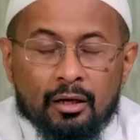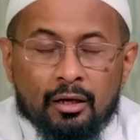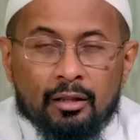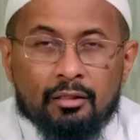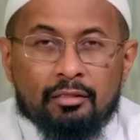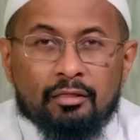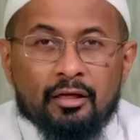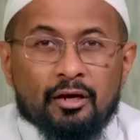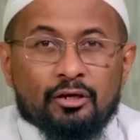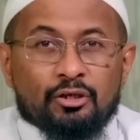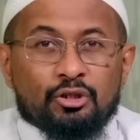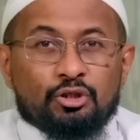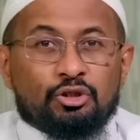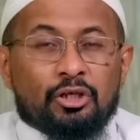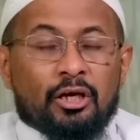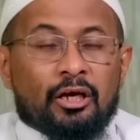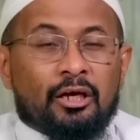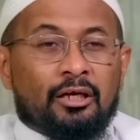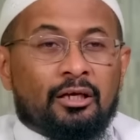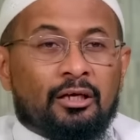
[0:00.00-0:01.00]
there is
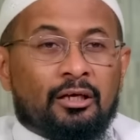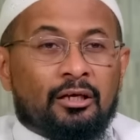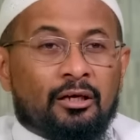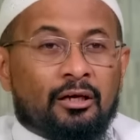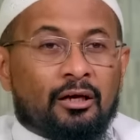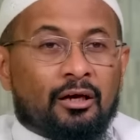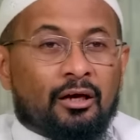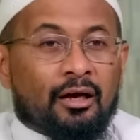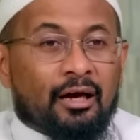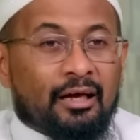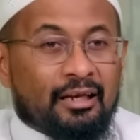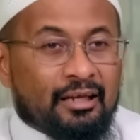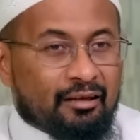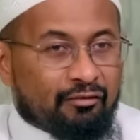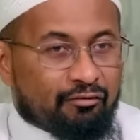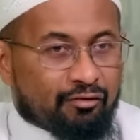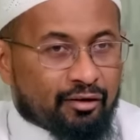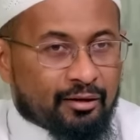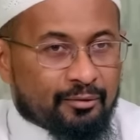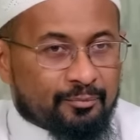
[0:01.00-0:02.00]
a
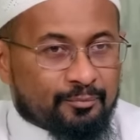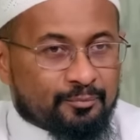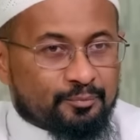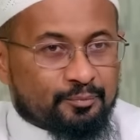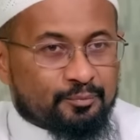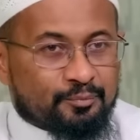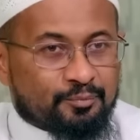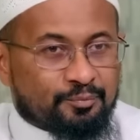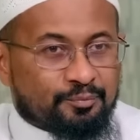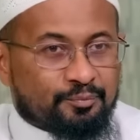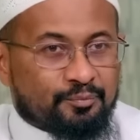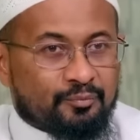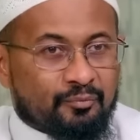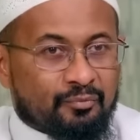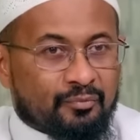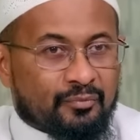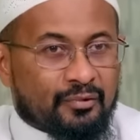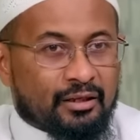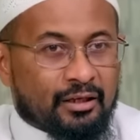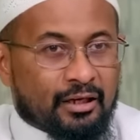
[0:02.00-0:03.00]
Khalifa.
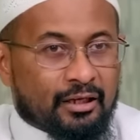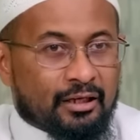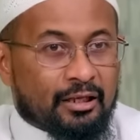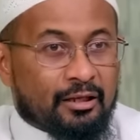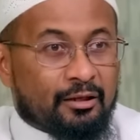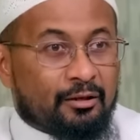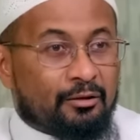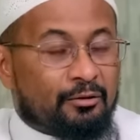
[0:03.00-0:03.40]
Yani,